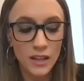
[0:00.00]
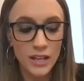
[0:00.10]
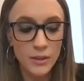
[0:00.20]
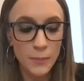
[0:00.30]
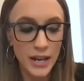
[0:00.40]

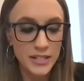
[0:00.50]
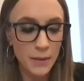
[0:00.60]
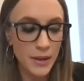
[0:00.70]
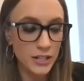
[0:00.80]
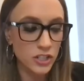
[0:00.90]
in the
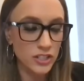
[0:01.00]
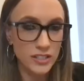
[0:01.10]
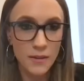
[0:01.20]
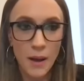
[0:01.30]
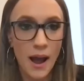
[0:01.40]
pandemic
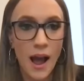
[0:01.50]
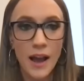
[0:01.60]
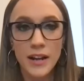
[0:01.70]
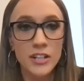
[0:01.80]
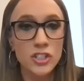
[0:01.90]
just
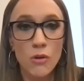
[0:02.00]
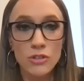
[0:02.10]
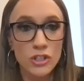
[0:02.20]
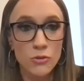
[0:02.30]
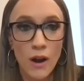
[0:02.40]
I, I
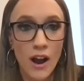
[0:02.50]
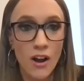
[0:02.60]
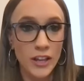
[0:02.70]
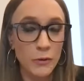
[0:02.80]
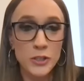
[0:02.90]
don't do
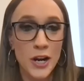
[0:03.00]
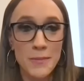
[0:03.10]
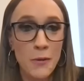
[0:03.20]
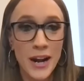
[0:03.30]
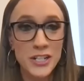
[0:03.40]
well like we were talking
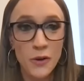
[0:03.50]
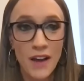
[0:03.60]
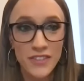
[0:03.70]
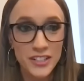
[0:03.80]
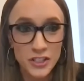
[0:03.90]
about when i don't
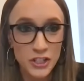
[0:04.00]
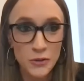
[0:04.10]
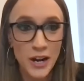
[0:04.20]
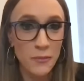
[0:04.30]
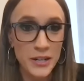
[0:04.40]
have things to do
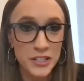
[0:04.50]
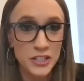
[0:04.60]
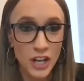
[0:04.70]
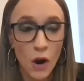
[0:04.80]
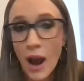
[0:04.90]
and i have places
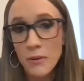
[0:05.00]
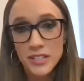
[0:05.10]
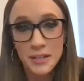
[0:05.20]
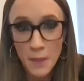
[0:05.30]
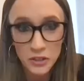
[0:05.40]
to go i was
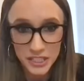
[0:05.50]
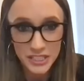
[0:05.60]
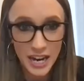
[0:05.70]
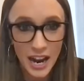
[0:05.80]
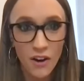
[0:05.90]
like melting
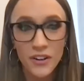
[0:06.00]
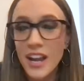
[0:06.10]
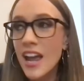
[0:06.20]
down